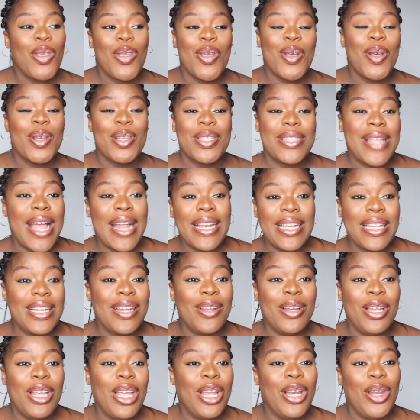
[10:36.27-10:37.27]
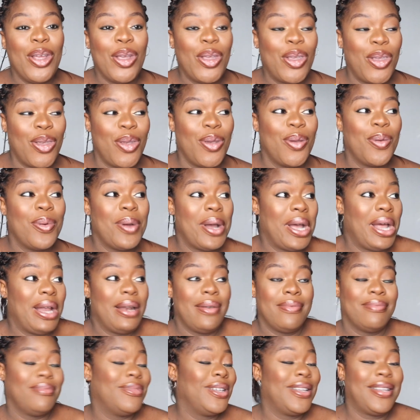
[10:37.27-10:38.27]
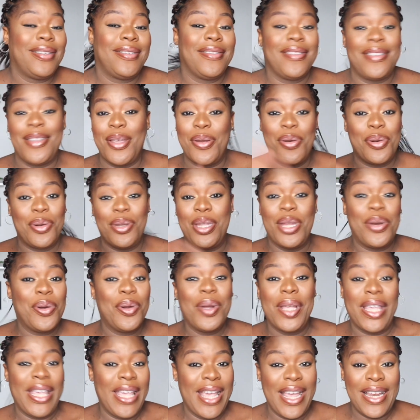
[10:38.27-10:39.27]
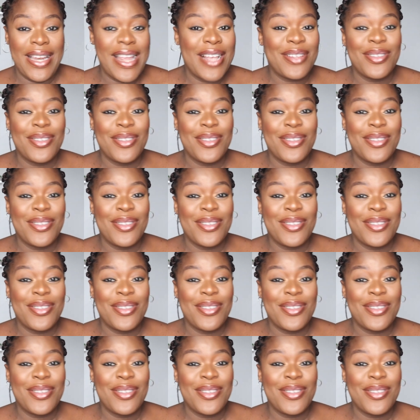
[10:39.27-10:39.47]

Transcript: You're standing in a queue and they don't care.